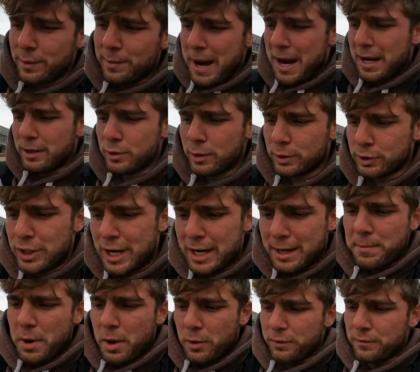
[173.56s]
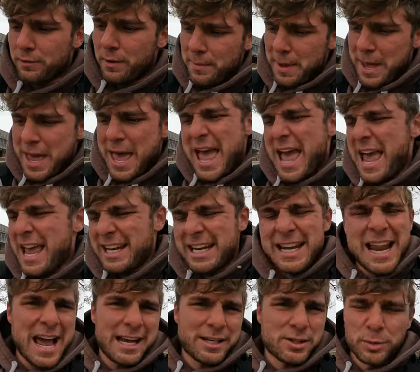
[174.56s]
So we might as well check both of them. And an
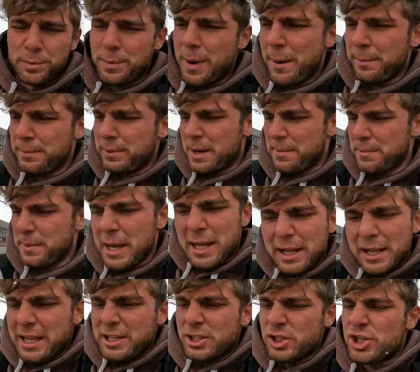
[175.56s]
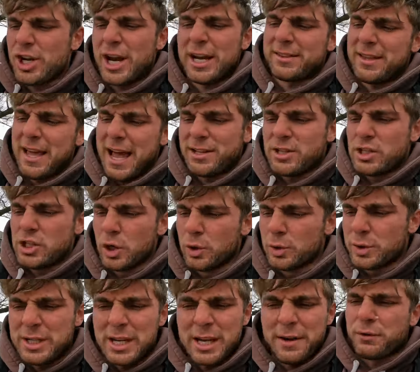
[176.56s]
Axew popped up. Let's check that too.
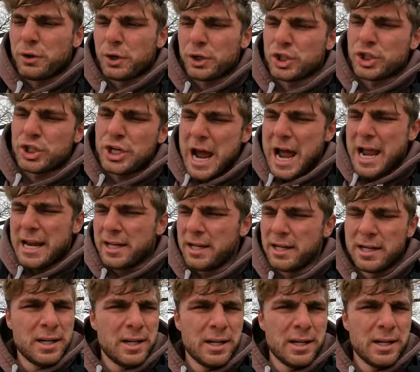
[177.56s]
See if you're shiny.